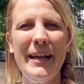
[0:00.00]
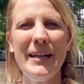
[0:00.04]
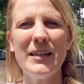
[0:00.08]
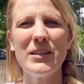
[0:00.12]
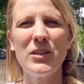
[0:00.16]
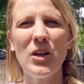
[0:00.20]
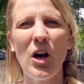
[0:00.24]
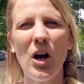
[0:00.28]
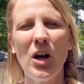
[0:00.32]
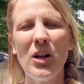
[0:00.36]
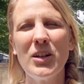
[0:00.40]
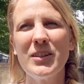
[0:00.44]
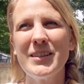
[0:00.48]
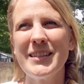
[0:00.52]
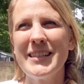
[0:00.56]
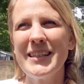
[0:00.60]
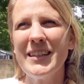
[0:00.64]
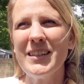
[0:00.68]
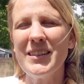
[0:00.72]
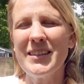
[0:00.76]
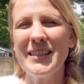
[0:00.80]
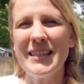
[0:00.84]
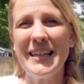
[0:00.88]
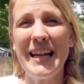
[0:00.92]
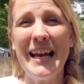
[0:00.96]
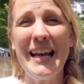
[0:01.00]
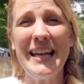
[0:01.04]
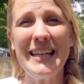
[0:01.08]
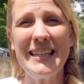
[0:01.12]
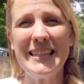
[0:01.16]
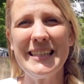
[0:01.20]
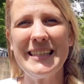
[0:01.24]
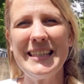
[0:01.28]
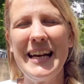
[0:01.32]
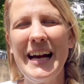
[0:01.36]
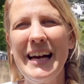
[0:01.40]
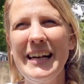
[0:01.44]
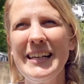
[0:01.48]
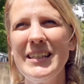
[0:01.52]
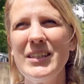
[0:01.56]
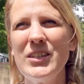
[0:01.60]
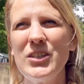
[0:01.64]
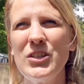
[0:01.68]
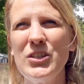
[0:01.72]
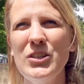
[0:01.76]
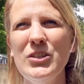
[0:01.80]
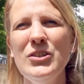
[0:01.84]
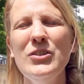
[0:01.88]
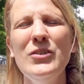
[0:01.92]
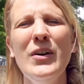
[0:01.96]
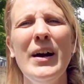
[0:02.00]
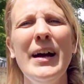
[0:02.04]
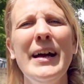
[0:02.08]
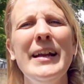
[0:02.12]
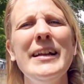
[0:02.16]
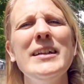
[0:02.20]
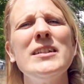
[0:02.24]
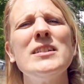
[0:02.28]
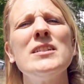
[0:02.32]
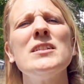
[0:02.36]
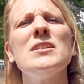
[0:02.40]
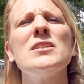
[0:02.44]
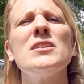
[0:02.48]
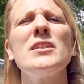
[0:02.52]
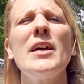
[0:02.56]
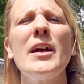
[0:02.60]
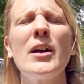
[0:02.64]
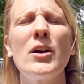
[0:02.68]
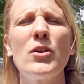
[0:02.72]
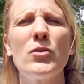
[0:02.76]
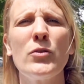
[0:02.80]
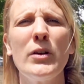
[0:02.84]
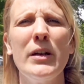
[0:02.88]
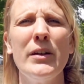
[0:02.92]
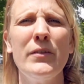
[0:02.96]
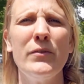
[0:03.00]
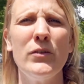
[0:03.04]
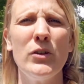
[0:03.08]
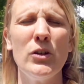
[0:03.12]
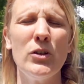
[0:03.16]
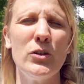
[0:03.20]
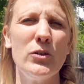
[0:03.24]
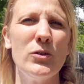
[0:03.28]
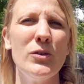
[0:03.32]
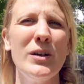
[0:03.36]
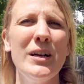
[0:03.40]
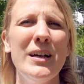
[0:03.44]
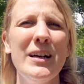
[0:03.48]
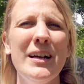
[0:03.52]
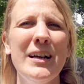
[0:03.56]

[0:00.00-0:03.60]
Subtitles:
it's all tilted inside too, and it's just a great view.